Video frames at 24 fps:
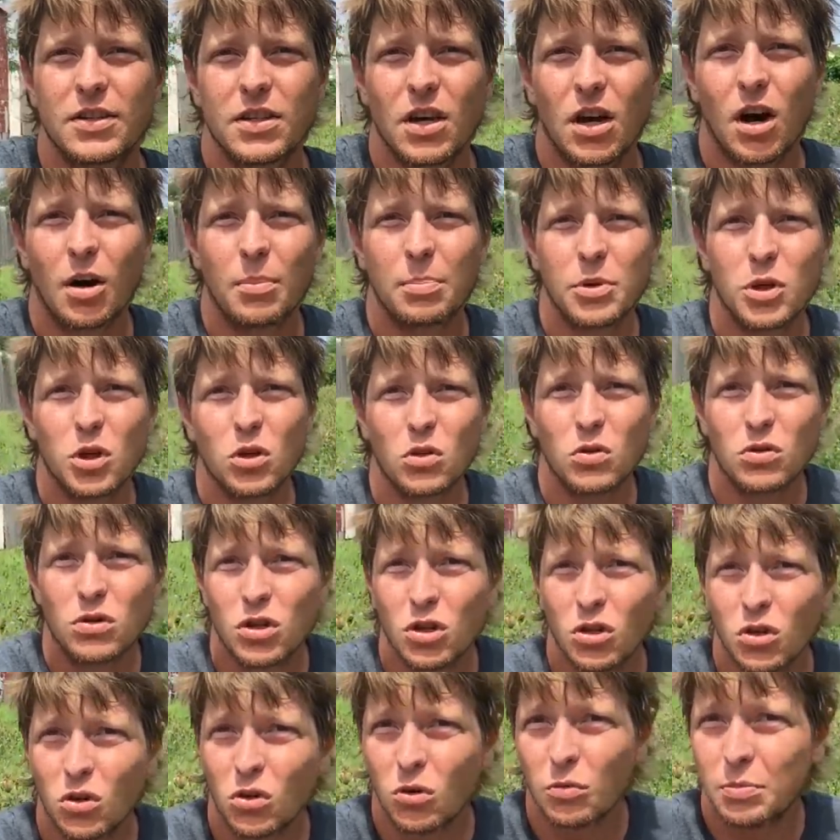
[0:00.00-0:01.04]
Is up,
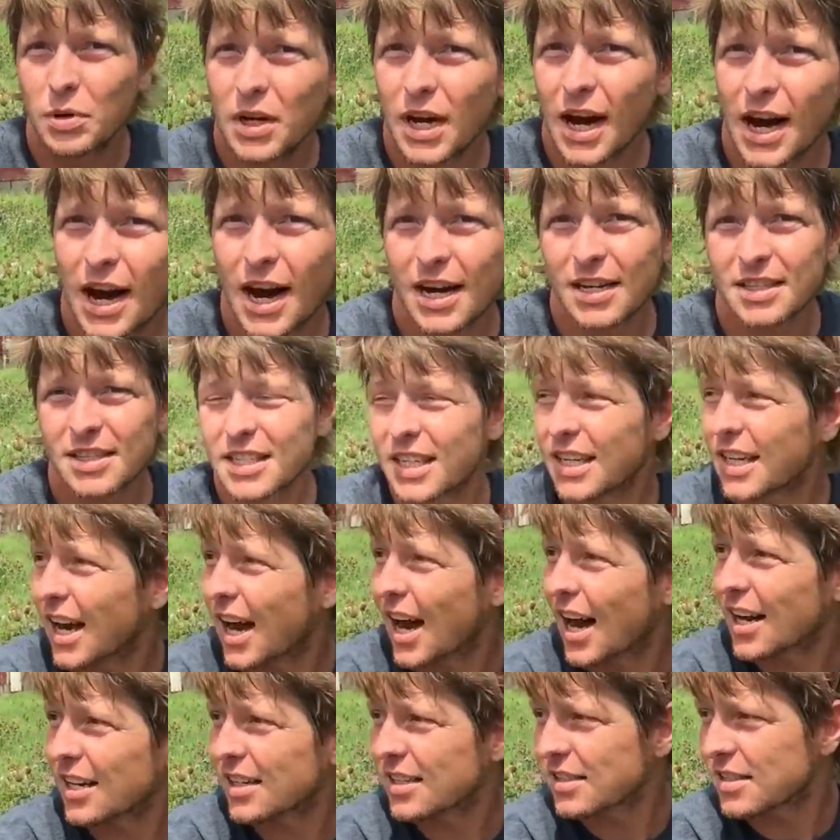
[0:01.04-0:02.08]
YouTube gods and
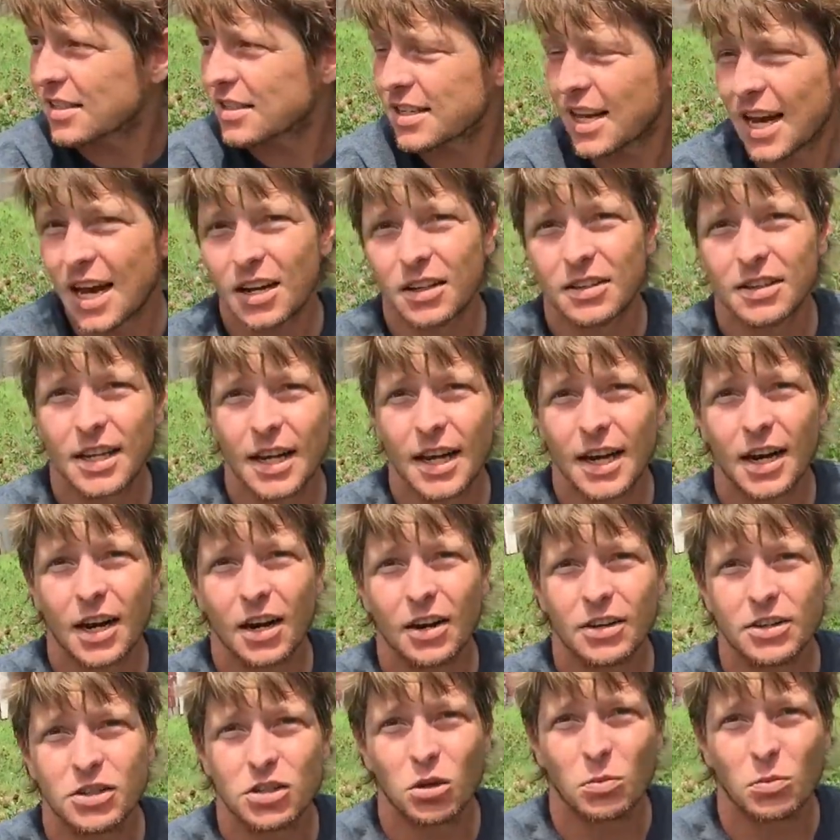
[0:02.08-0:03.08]
goddesses out there.